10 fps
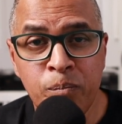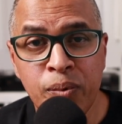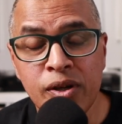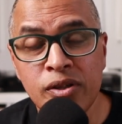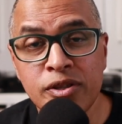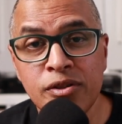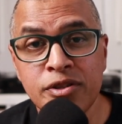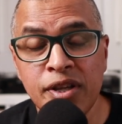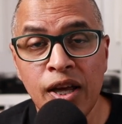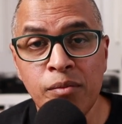because they're
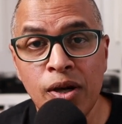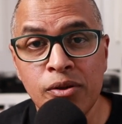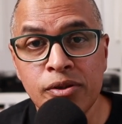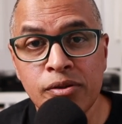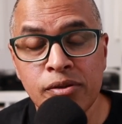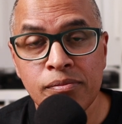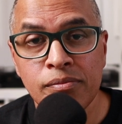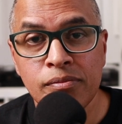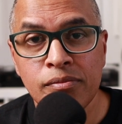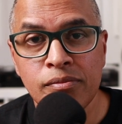stand mounters.
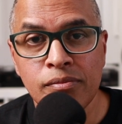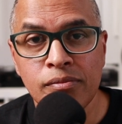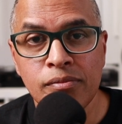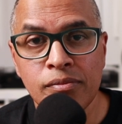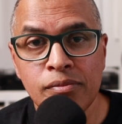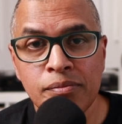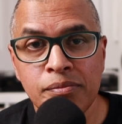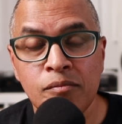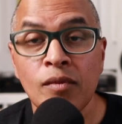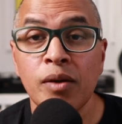
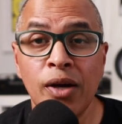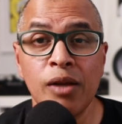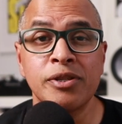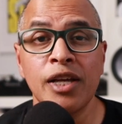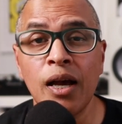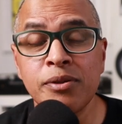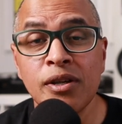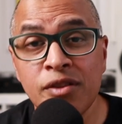My name's Taps.